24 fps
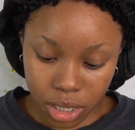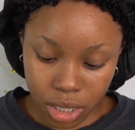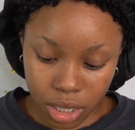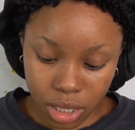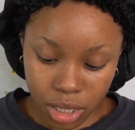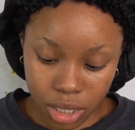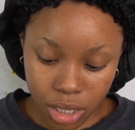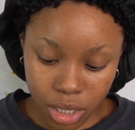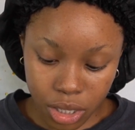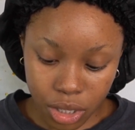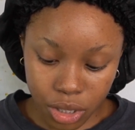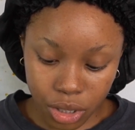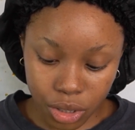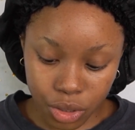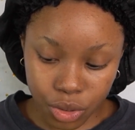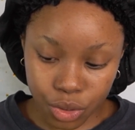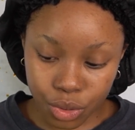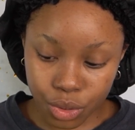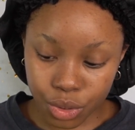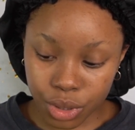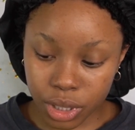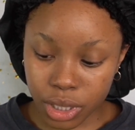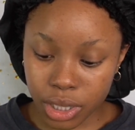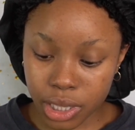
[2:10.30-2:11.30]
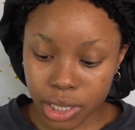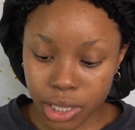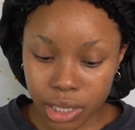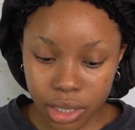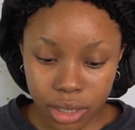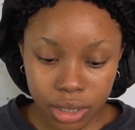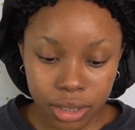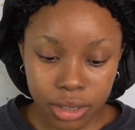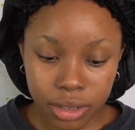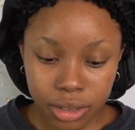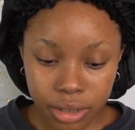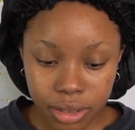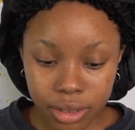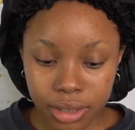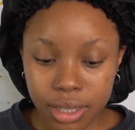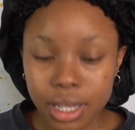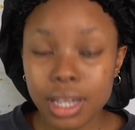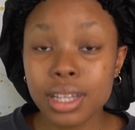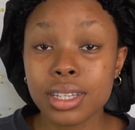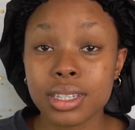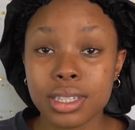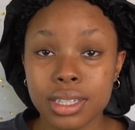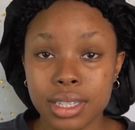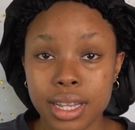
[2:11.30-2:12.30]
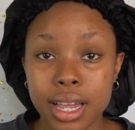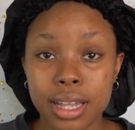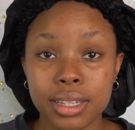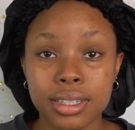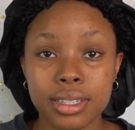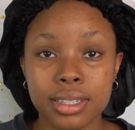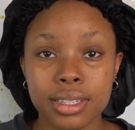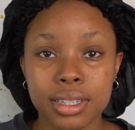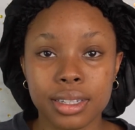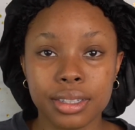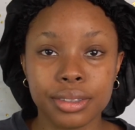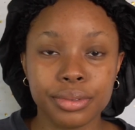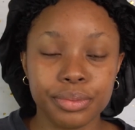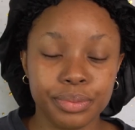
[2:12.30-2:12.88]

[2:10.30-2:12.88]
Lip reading: and y'all know the deal. Stencil.